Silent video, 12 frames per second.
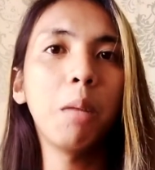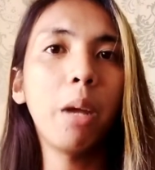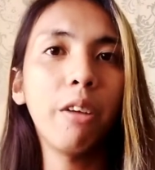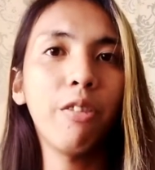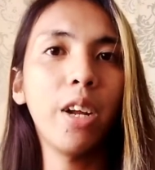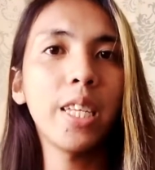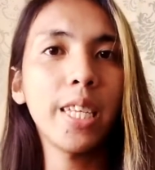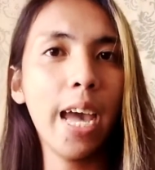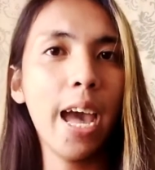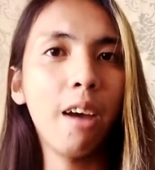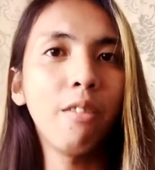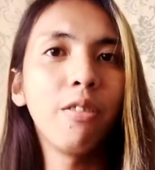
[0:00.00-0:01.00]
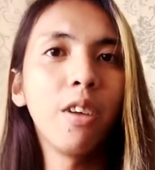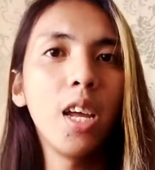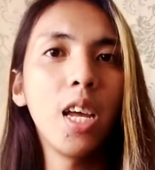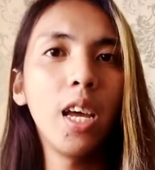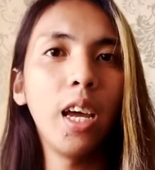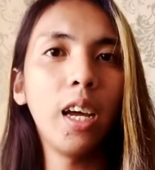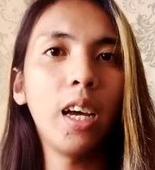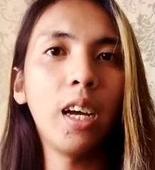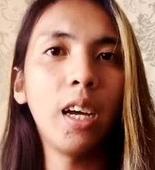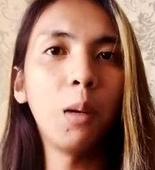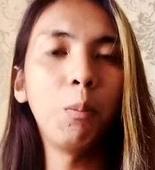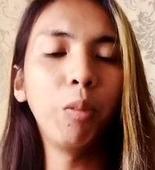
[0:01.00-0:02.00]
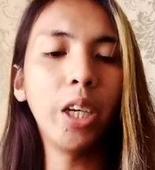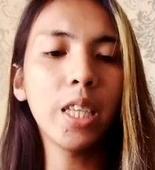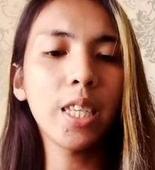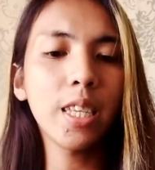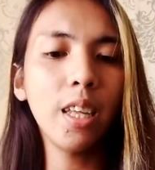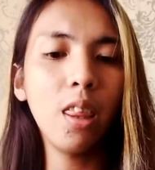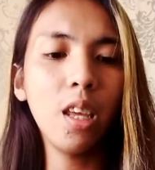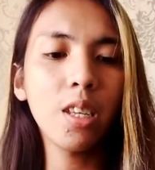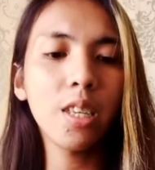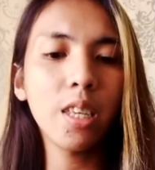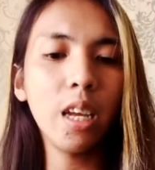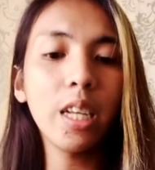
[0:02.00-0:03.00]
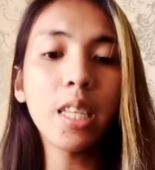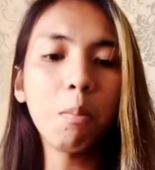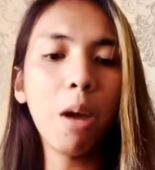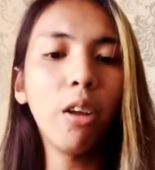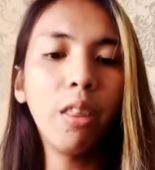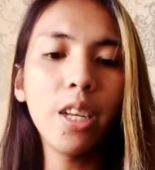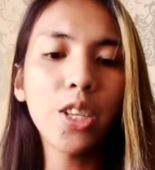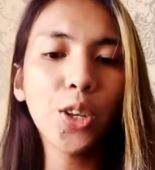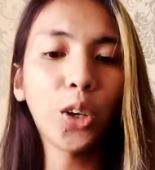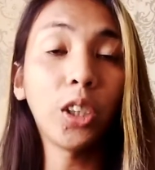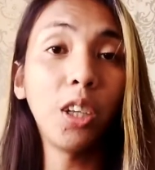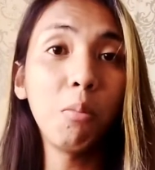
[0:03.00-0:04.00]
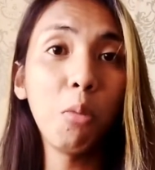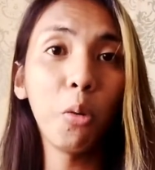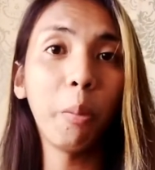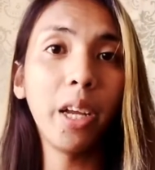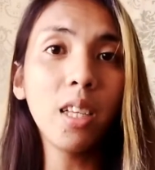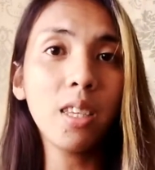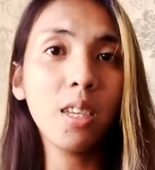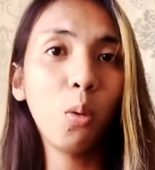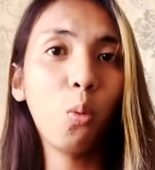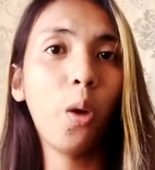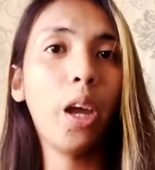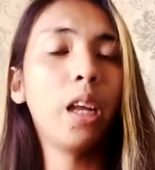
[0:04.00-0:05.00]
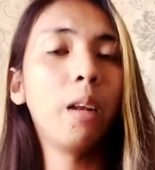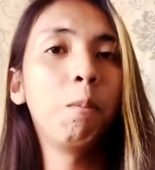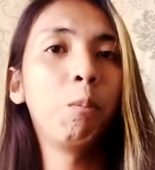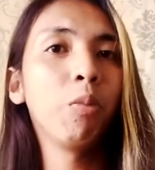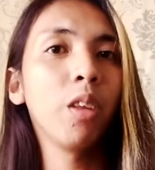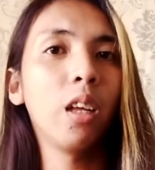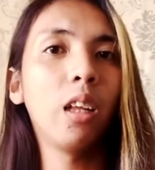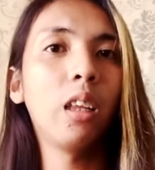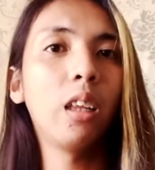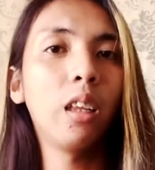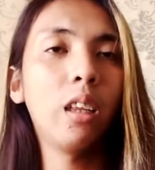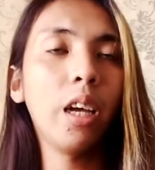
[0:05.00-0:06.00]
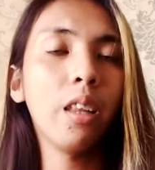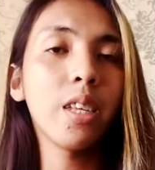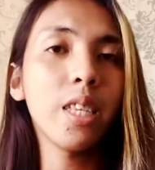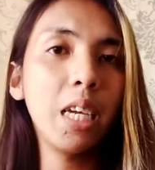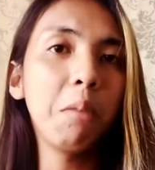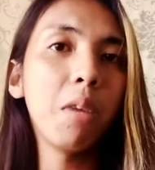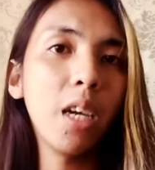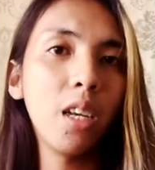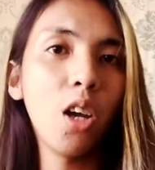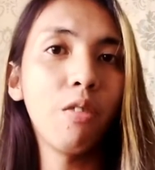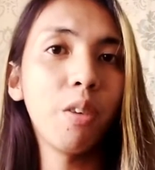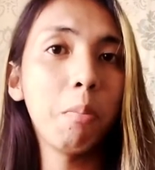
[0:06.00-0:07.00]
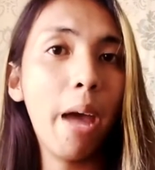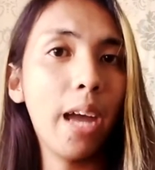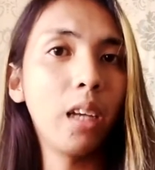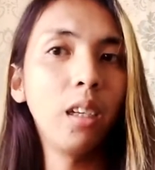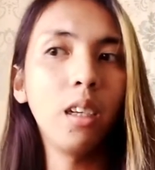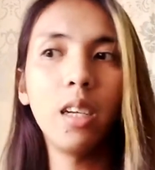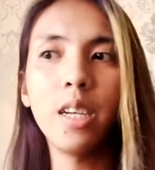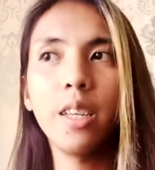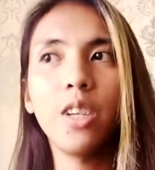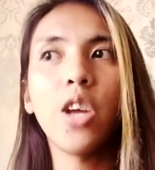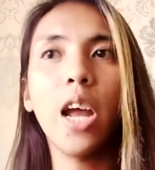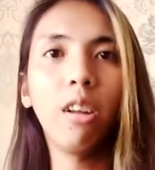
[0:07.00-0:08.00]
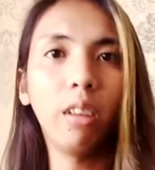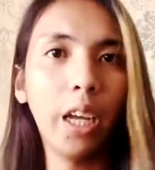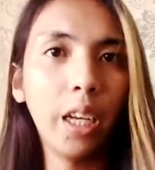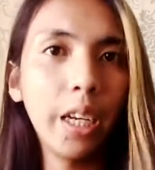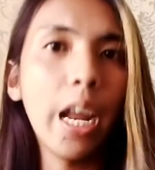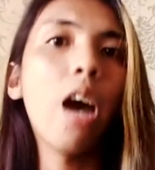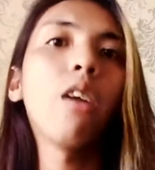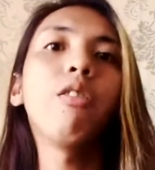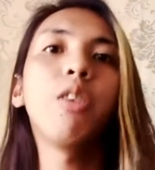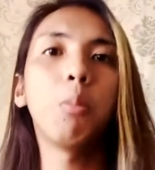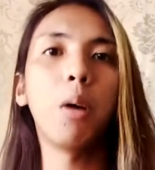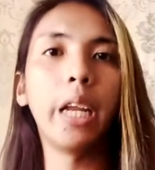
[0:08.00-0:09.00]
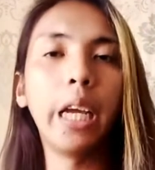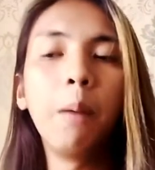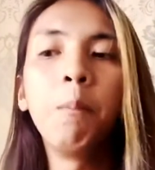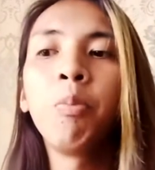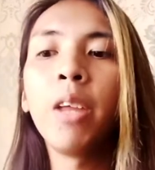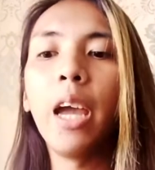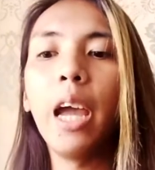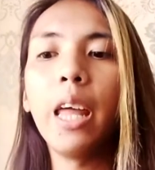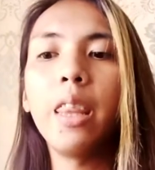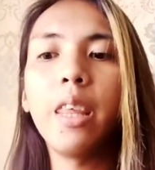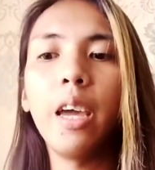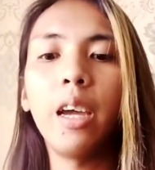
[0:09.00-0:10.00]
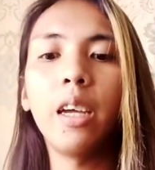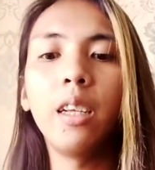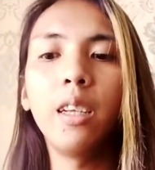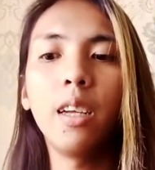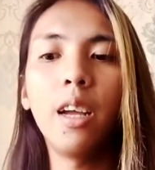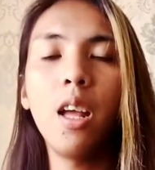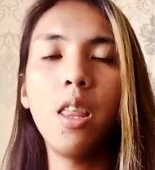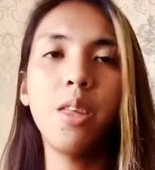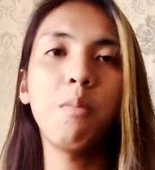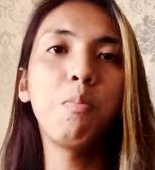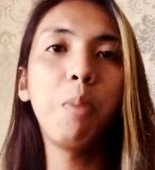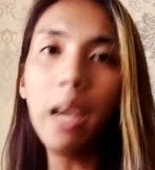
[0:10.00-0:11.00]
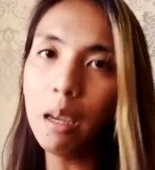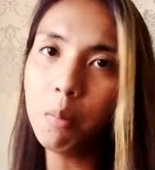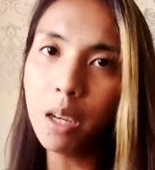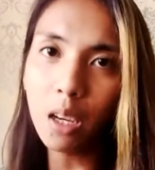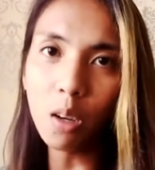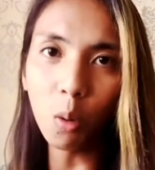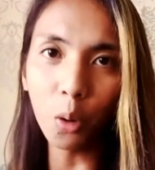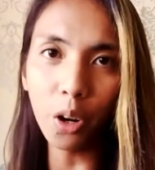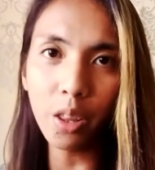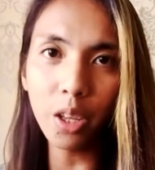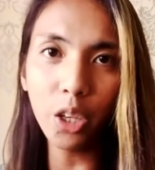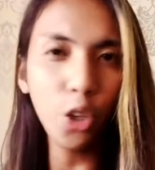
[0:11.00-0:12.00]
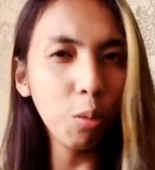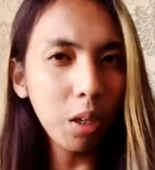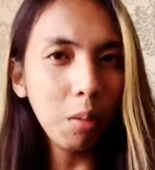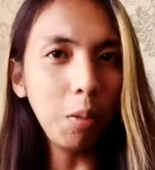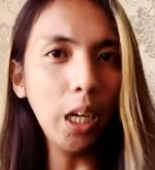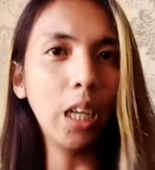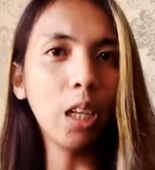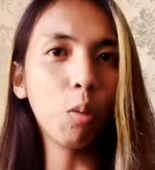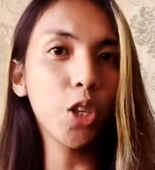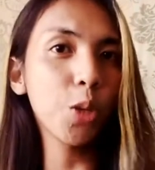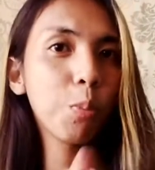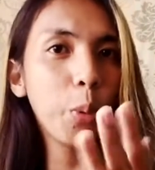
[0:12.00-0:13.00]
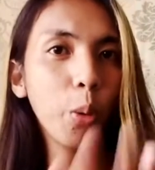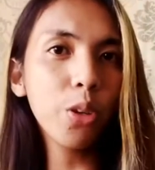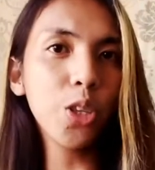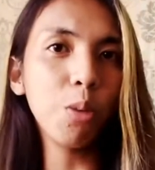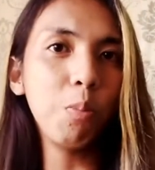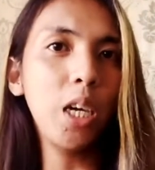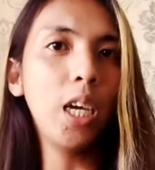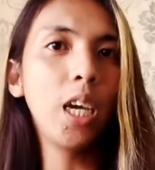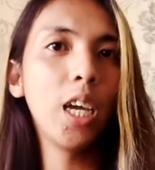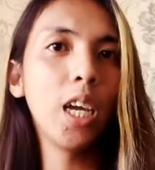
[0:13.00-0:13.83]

my friends have. Um, it's this. It's about this certain moment when, like the semen of a man is ejaculated out of the body, and then the baby or the human being that was supposed to be,